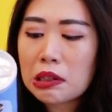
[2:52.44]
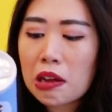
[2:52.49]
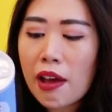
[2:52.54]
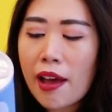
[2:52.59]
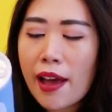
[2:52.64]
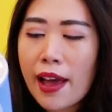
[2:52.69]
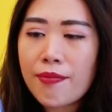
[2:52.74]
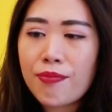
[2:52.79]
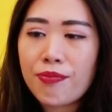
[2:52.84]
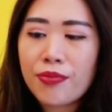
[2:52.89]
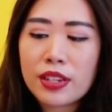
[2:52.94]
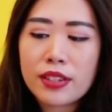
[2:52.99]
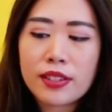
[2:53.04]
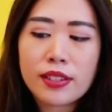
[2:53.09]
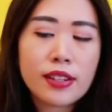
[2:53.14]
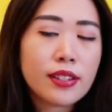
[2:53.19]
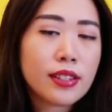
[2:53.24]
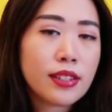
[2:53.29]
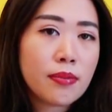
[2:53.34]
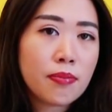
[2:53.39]
And this
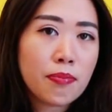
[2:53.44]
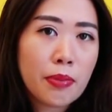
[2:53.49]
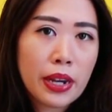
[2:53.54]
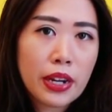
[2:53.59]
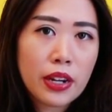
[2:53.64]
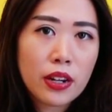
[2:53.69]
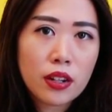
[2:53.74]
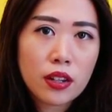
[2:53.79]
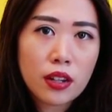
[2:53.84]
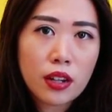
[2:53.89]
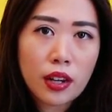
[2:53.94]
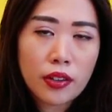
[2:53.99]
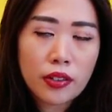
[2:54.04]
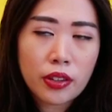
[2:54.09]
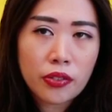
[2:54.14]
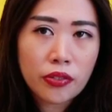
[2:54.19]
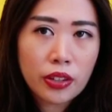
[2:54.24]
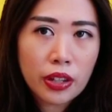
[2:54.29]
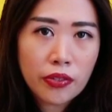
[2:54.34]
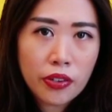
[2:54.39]
is made, the
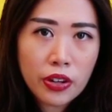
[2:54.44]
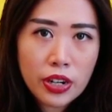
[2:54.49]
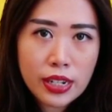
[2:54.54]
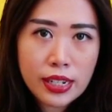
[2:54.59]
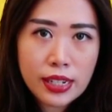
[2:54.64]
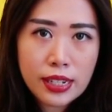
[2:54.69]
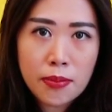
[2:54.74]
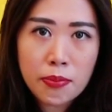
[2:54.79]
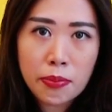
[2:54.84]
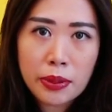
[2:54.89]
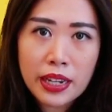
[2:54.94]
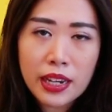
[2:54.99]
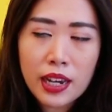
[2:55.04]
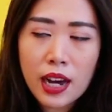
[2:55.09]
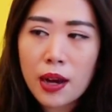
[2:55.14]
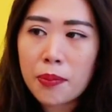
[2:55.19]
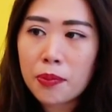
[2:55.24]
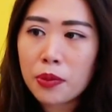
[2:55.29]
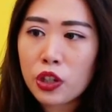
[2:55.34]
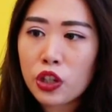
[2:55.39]
flavor is simply
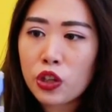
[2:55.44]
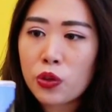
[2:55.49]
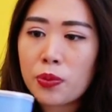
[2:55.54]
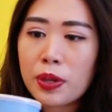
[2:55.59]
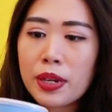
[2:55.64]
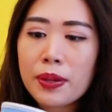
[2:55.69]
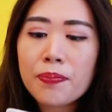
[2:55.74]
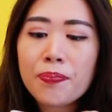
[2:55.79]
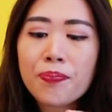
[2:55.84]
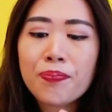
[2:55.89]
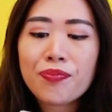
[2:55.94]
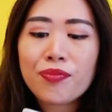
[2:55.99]
cumin.